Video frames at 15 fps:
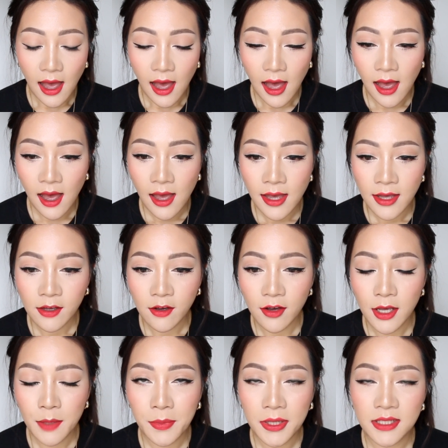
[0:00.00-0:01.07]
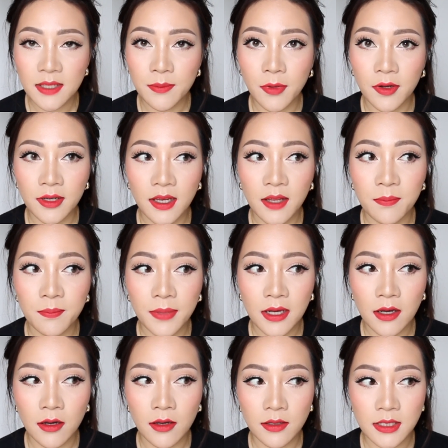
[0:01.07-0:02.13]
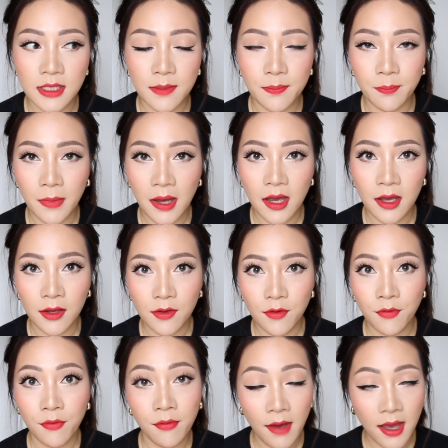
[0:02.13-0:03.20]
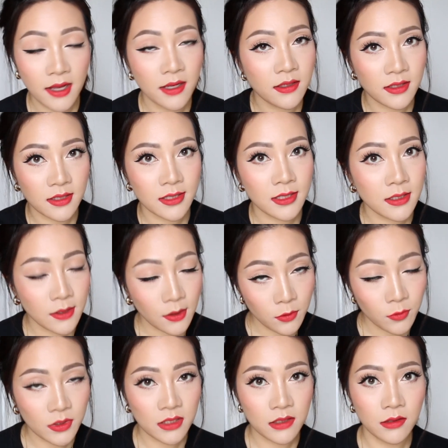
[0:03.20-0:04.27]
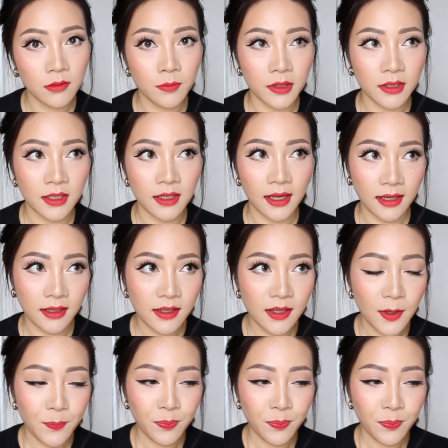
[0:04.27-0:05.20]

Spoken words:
I got him into modeling because my friend's son was doing modeling.